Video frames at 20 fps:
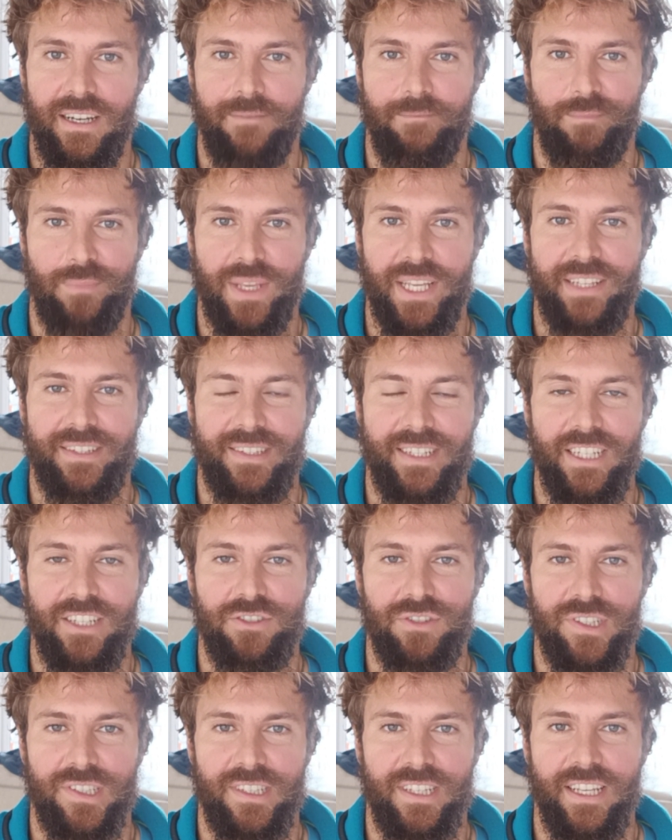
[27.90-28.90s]
it's
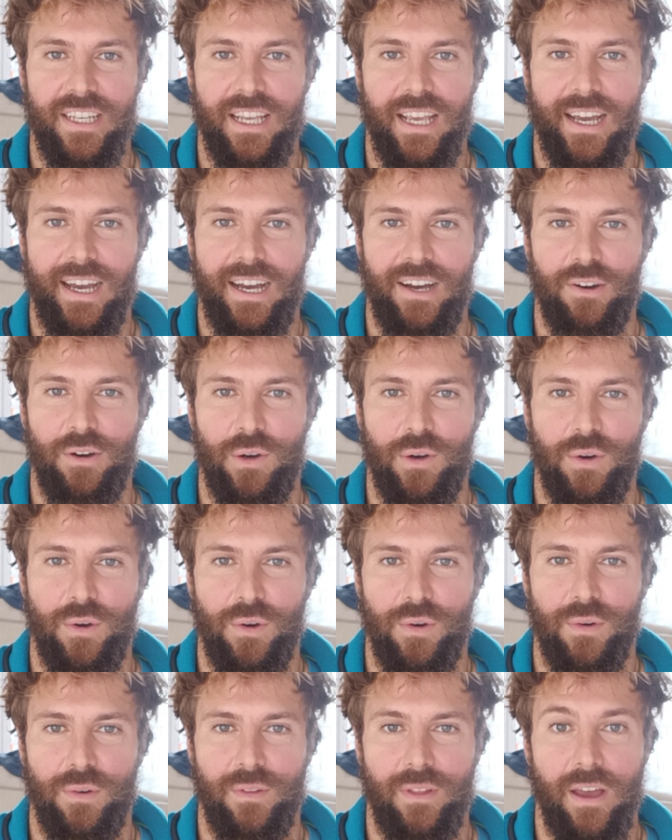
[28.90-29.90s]
interesting
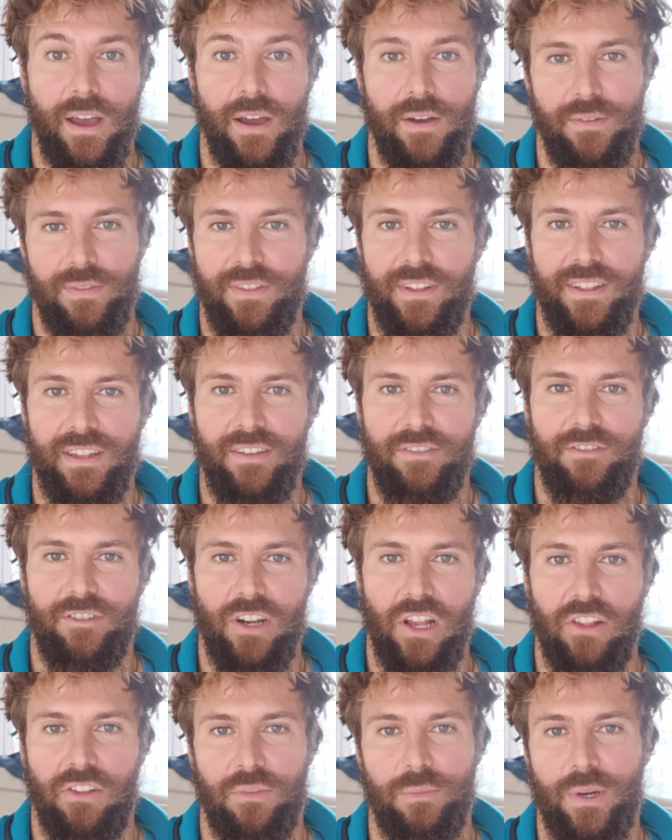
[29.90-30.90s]
how the
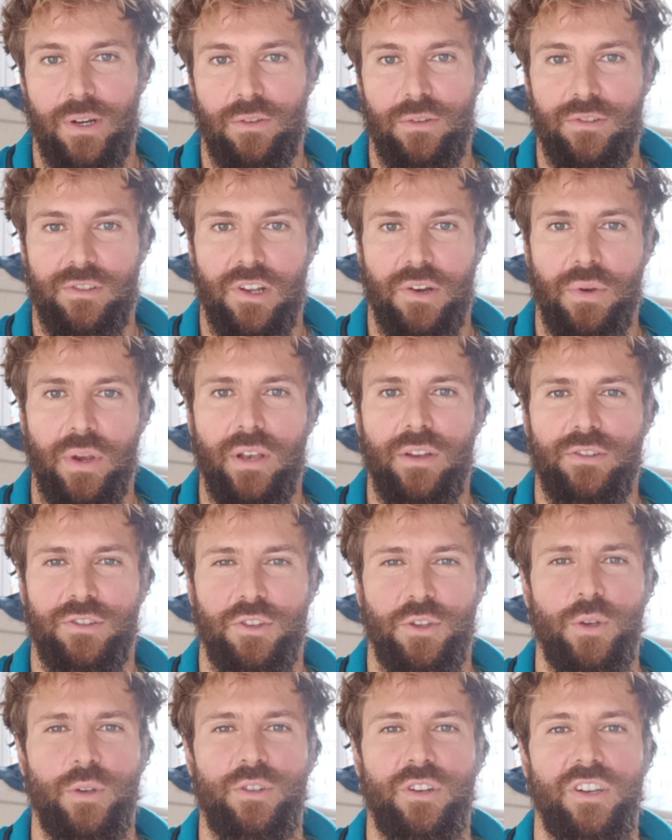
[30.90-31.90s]
difference. Marcus Aurelius
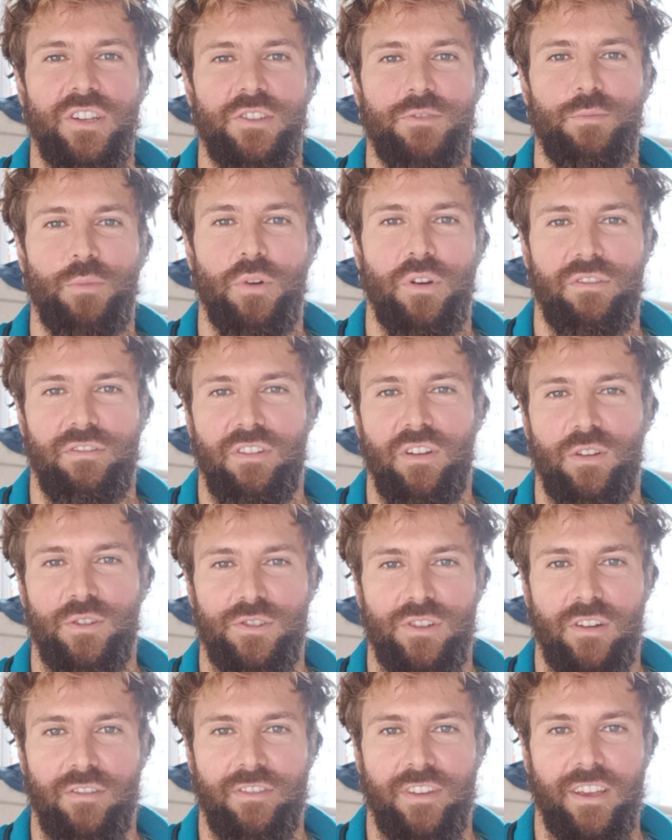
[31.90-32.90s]
usually is more
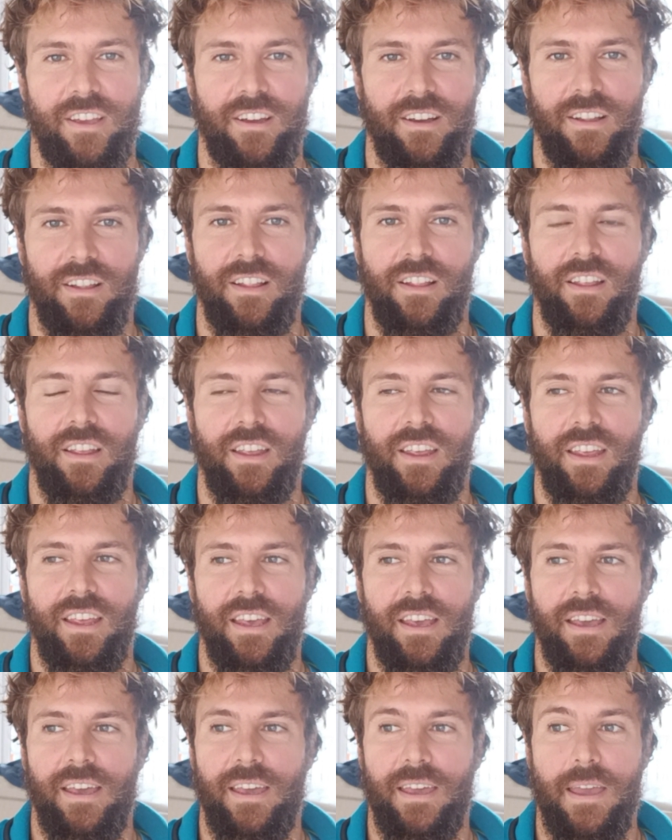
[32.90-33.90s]
philosophical,
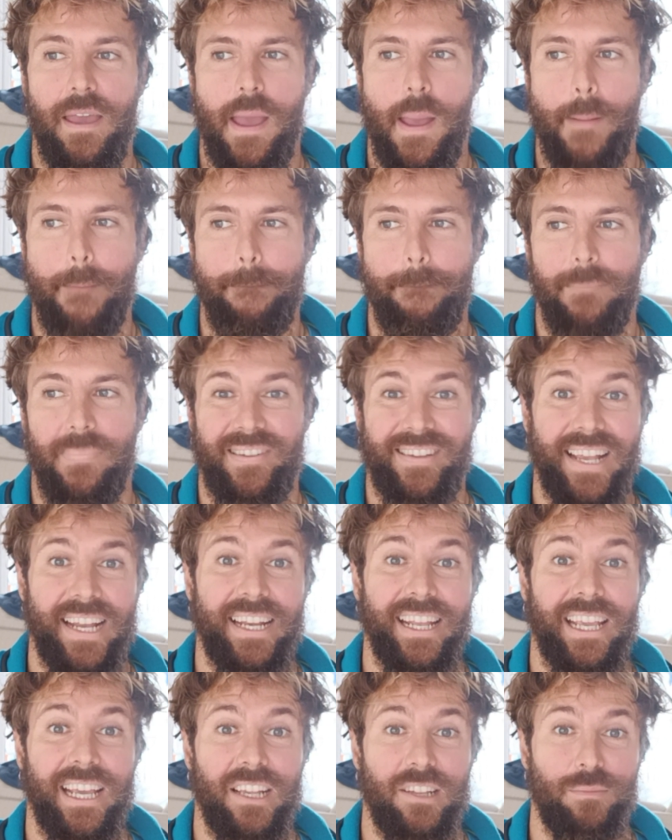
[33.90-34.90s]

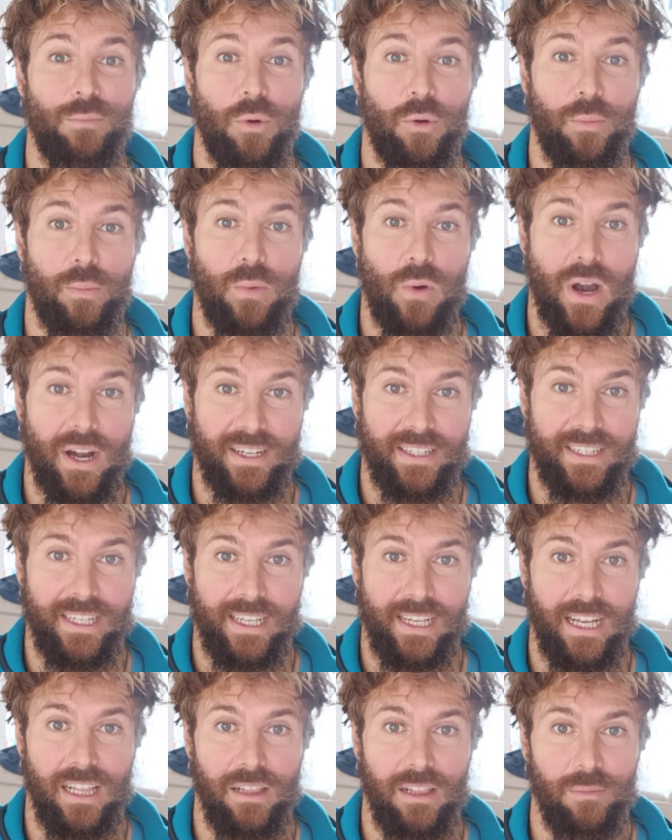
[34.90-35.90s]
Seneca is more
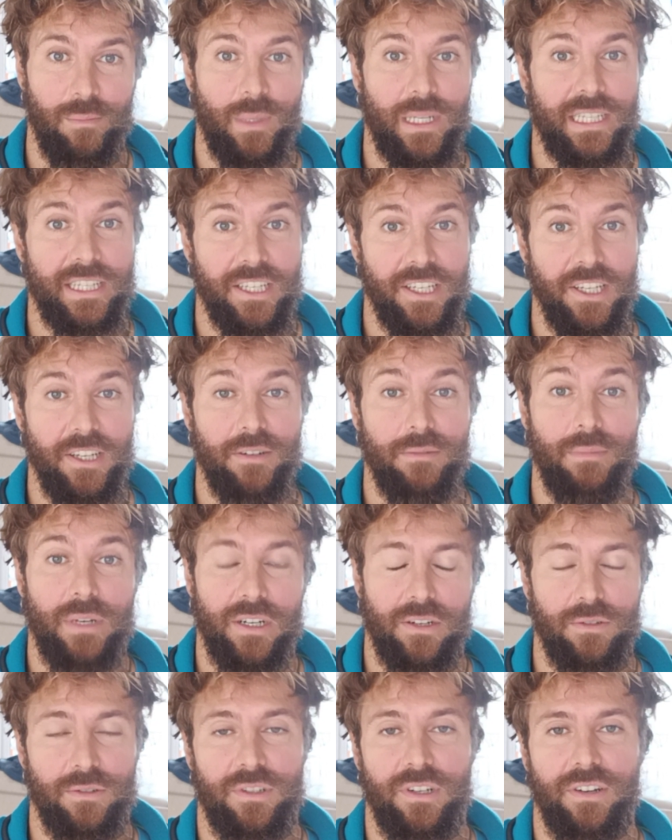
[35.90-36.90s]
practical. But here
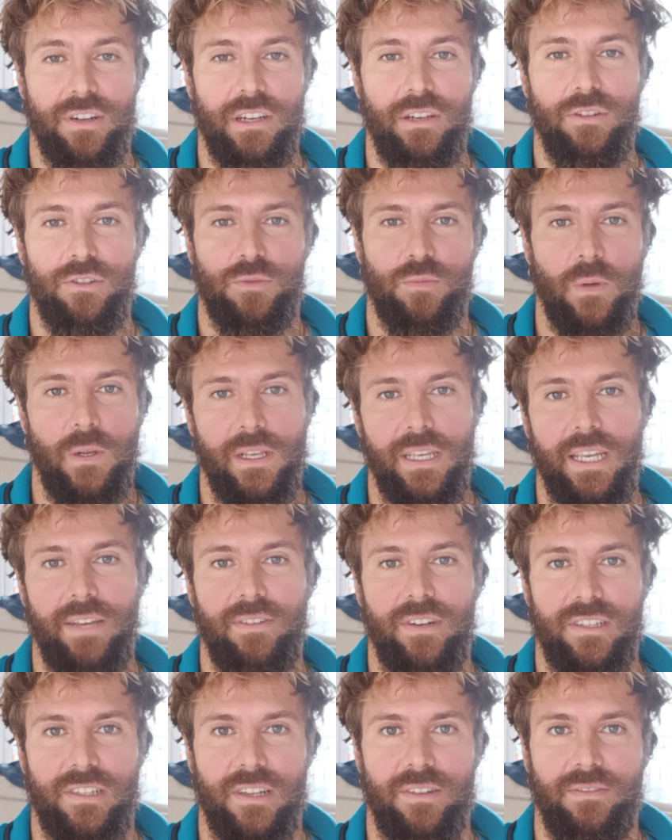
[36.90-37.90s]
Marcus Aurelius will give
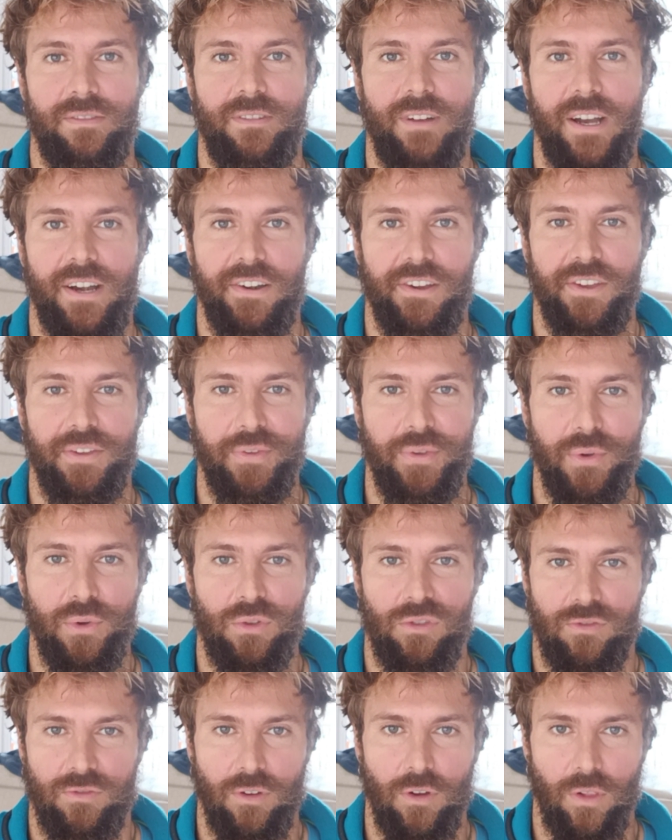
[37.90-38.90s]
us a very
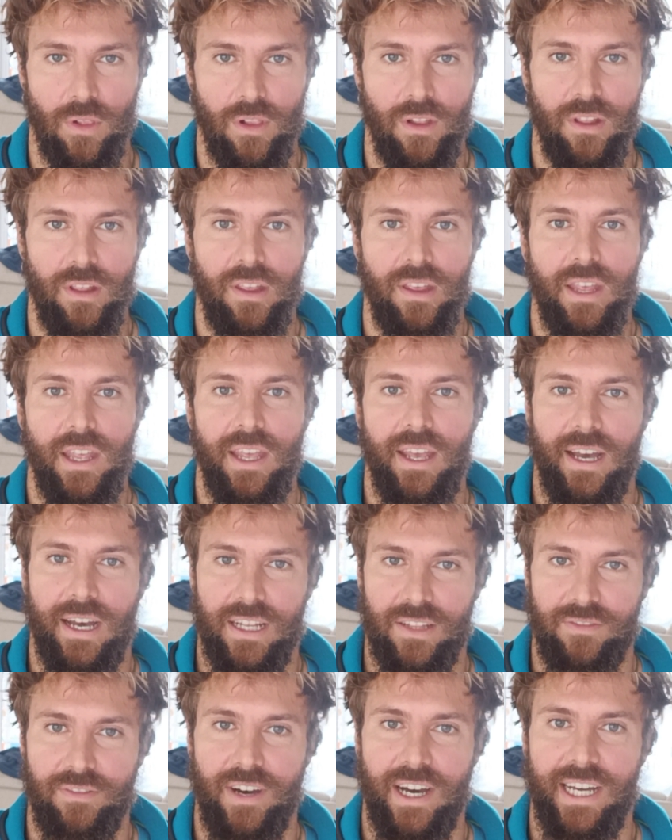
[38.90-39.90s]
useful
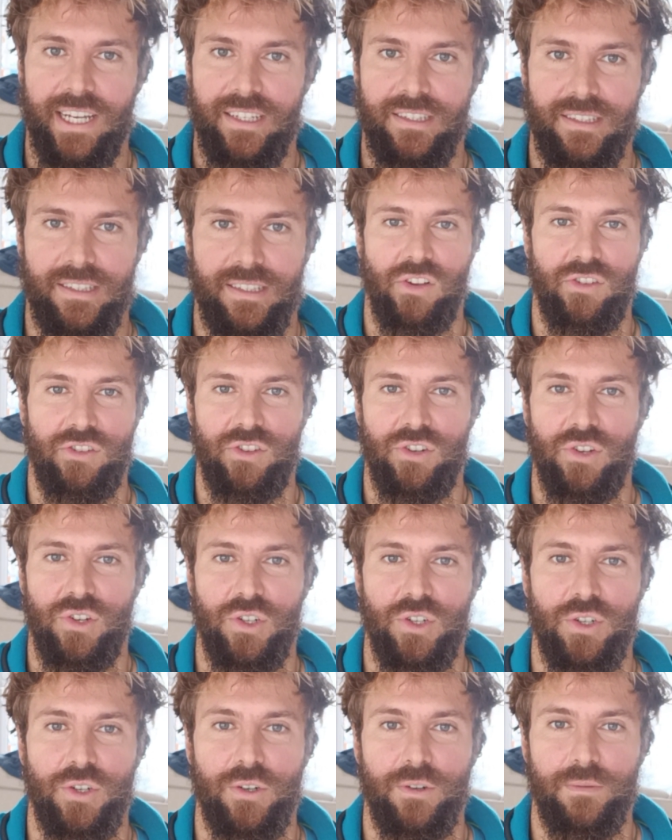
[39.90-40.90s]
advice.
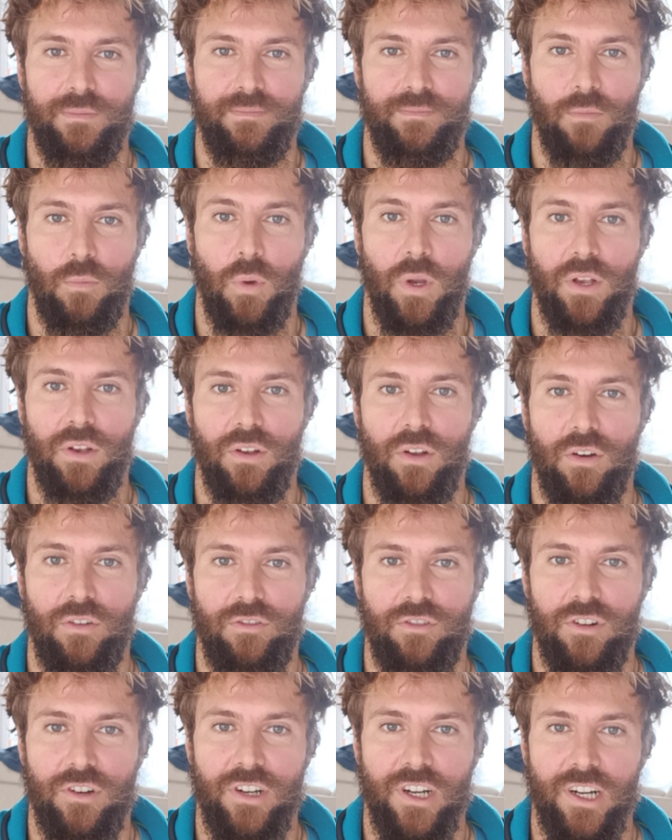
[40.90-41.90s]
So with no
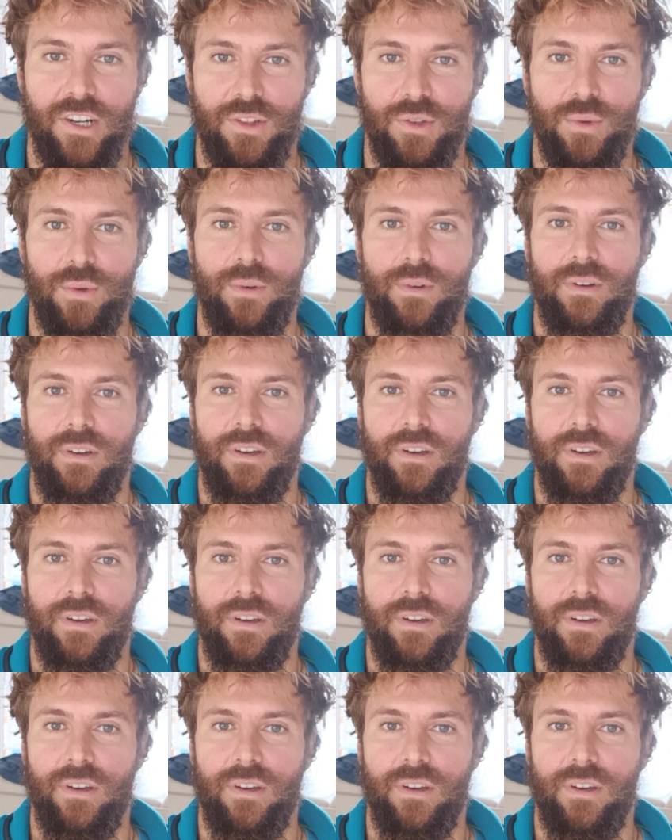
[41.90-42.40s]
further ado,